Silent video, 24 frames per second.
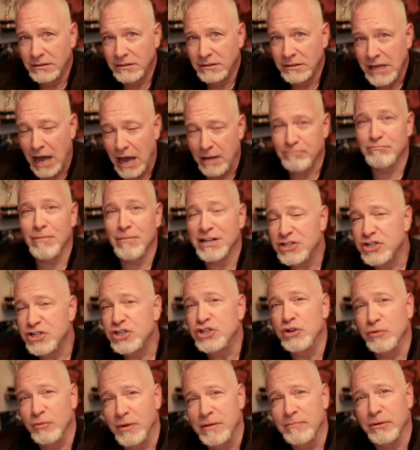how much
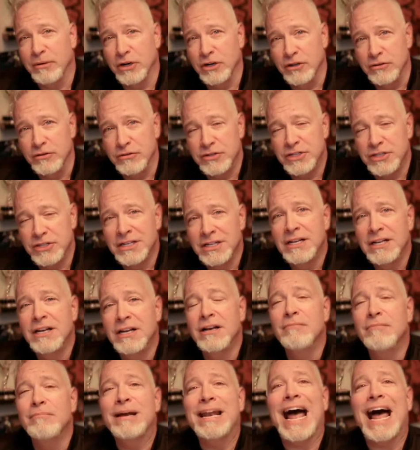do we produce,
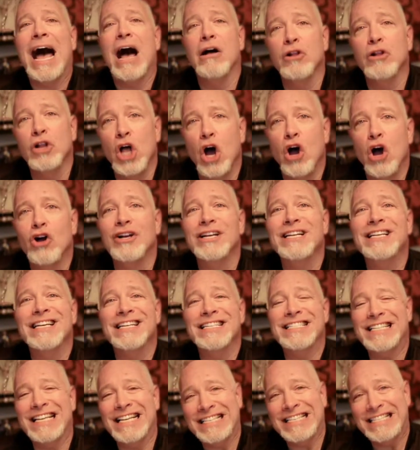but how long
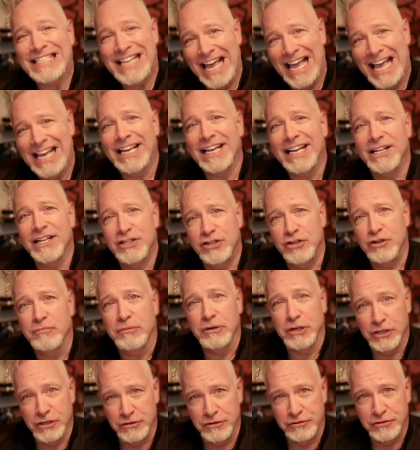does it take it to
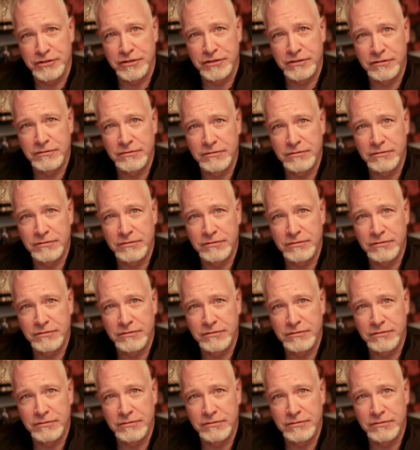produce?